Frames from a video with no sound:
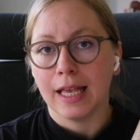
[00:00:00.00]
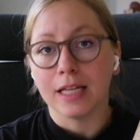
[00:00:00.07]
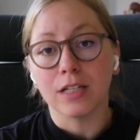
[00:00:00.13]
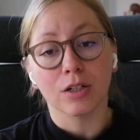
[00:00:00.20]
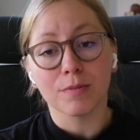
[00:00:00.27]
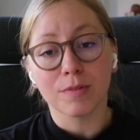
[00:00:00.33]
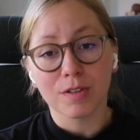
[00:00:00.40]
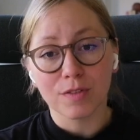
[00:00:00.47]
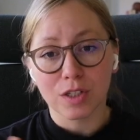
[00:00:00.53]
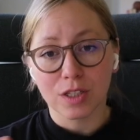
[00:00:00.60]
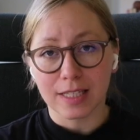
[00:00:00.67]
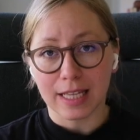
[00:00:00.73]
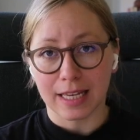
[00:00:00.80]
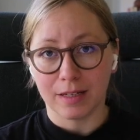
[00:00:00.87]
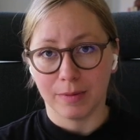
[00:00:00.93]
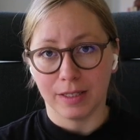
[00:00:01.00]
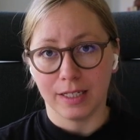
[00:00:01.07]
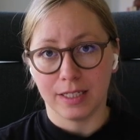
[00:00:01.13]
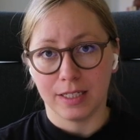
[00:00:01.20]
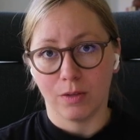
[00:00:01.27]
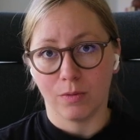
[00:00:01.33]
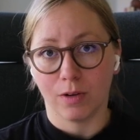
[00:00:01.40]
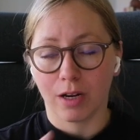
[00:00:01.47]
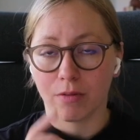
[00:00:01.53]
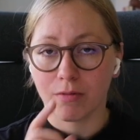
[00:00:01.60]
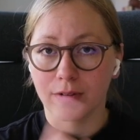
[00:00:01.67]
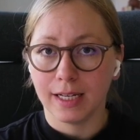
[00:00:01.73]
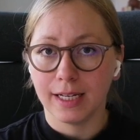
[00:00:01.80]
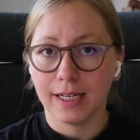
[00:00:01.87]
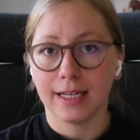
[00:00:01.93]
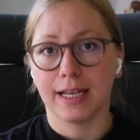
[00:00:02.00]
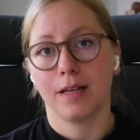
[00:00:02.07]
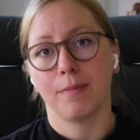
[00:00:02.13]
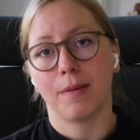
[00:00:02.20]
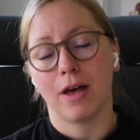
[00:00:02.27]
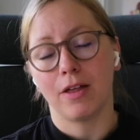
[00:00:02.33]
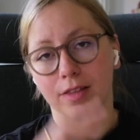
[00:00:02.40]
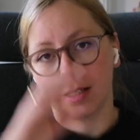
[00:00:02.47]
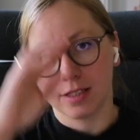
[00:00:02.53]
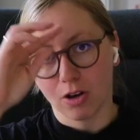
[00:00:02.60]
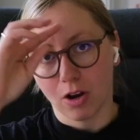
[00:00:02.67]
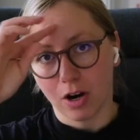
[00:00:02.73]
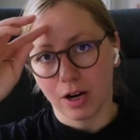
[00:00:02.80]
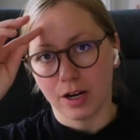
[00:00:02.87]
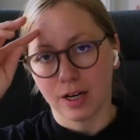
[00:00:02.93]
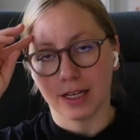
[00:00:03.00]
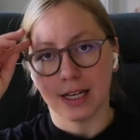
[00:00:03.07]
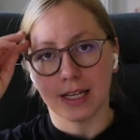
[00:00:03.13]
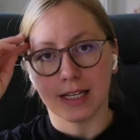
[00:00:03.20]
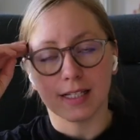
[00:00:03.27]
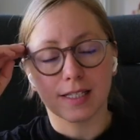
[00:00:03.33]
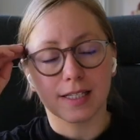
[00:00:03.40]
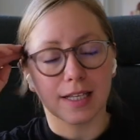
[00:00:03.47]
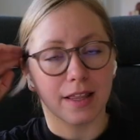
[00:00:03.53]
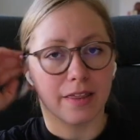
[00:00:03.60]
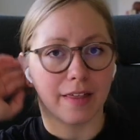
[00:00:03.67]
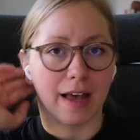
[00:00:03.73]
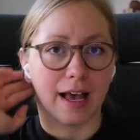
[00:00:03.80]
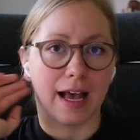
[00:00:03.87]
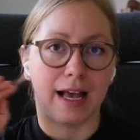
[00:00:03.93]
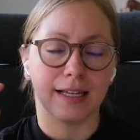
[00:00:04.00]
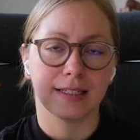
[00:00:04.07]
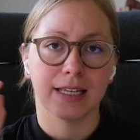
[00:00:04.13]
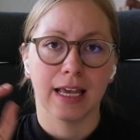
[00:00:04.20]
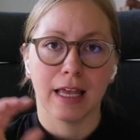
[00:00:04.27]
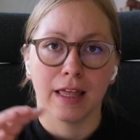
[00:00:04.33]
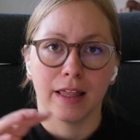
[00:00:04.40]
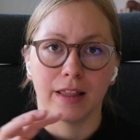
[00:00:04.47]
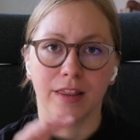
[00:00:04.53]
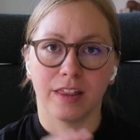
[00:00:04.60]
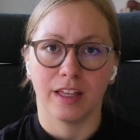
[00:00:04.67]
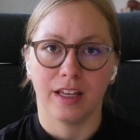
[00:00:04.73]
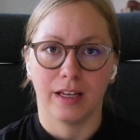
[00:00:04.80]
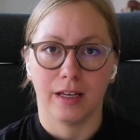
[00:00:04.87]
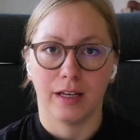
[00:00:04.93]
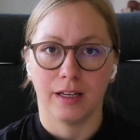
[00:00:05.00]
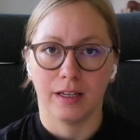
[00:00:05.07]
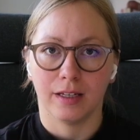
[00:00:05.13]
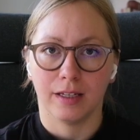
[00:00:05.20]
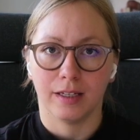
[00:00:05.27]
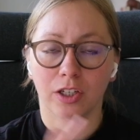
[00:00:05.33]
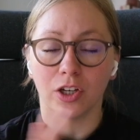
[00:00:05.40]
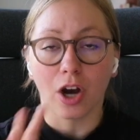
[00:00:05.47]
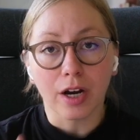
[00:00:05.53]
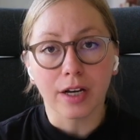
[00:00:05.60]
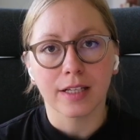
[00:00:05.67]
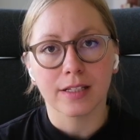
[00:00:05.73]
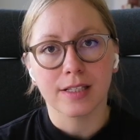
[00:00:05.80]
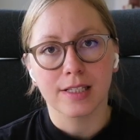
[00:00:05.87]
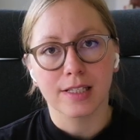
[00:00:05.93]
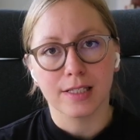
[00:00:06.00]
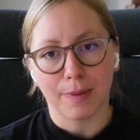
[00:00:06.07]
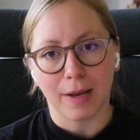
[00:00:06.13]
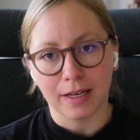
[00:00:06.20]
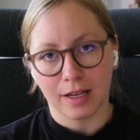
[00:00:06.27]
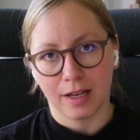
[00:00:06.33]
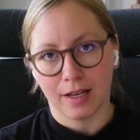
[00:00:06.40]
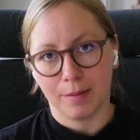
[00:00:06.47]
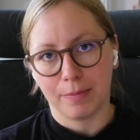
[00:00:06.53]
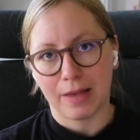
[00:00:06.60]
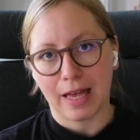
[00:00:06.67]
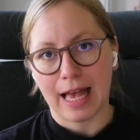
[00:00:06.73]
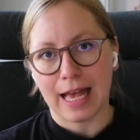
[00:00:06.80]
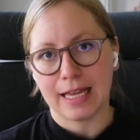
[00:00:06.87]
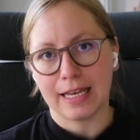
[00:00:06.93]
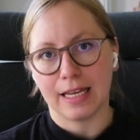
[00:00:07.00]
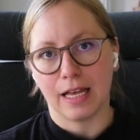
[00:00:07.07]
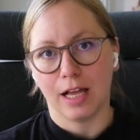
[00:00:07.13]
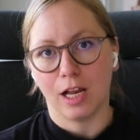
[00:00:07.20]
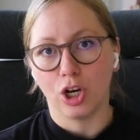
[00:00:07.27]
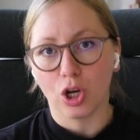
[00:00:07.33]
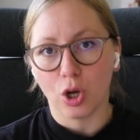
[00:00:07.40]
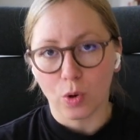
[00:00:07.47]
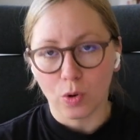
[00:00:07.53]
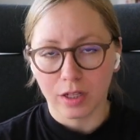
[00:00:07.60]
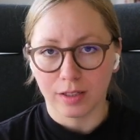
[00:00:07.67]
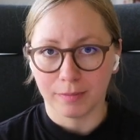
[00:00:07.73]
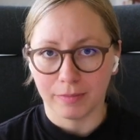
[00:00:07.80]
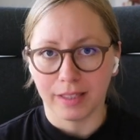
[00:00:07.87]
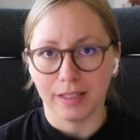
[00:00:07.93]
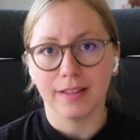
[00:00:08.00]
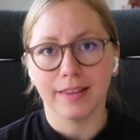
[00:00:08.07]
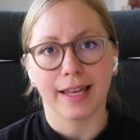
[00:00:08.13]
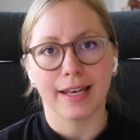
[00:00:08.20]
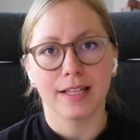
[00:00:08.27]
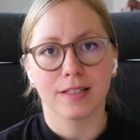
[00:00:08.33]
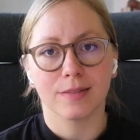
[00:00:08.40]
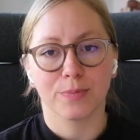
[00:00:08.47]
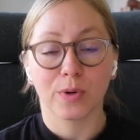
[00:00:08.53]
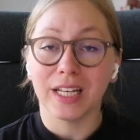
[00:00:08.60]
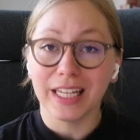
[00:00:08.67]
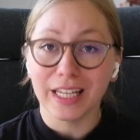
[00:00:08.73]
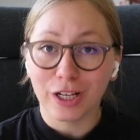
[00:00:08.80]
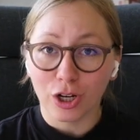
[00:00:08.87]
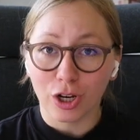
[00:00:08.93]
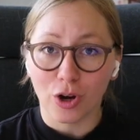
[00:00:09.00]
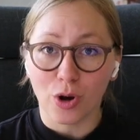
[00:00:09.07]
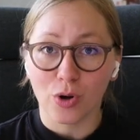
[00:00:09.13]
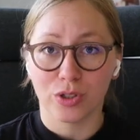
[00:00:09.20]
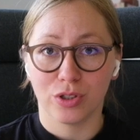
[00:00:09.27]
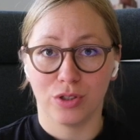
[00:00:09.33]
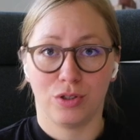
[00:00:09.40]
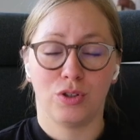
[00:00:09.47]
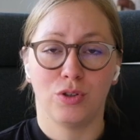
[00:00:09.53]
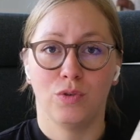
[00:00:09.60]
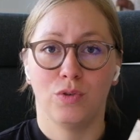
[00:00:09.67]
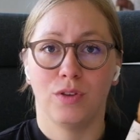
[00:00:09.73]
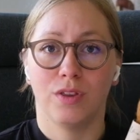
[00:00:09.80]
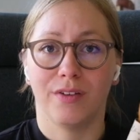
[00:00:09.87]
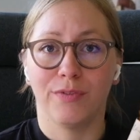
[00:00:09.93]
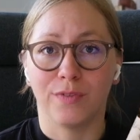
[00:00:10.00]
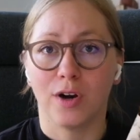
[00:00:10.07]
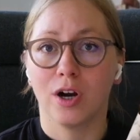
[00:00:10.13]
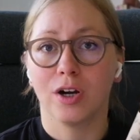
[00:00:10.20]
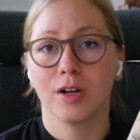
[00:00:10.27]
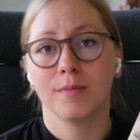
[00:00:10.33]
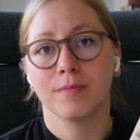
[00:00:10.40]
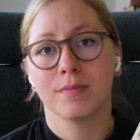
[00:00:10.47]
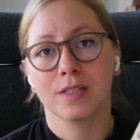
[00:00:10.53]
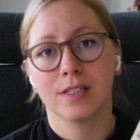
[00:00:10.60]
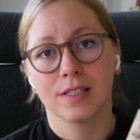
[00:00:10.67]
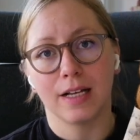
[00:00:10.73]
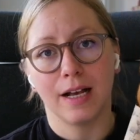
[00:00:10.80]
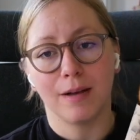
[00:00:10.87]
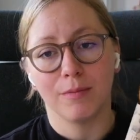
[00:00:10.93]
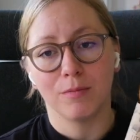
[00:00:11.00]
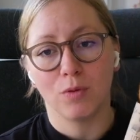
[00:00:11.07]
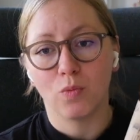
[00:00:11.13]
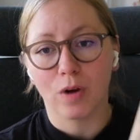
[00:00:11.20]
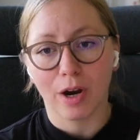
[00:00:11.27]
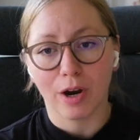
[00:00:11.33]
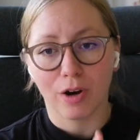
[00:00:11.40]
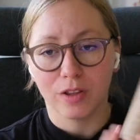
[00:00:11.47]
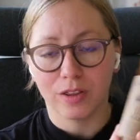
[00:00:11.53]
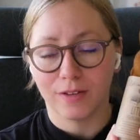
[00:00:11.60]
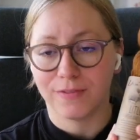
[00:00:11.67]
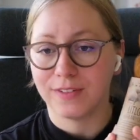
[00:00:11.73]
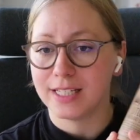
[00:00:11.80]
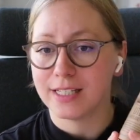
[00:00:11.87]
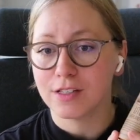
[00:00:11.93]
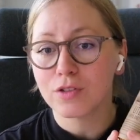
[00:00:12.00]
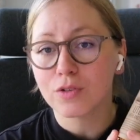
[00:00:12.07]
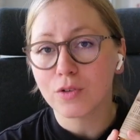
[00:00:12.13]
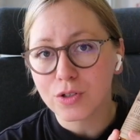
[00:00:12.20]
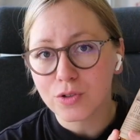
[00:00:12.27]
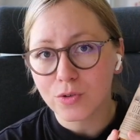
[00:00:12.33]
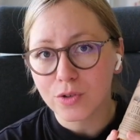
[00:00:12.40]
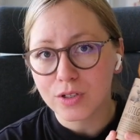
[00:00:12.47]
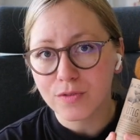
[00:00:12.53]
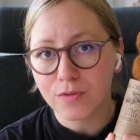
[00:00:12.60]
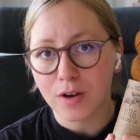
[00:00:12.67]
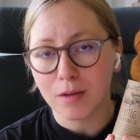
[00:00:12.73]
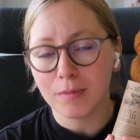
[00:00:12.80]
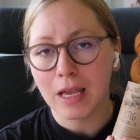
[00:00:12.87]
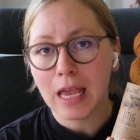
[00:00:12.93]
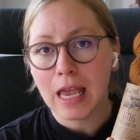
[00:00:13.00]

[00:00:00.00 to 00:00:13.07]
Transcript: In terms of sustainability, what I really like about this yarn is that the yarn is spun up at a local mill that is pretty close to the farms where the fleeces are sourced from.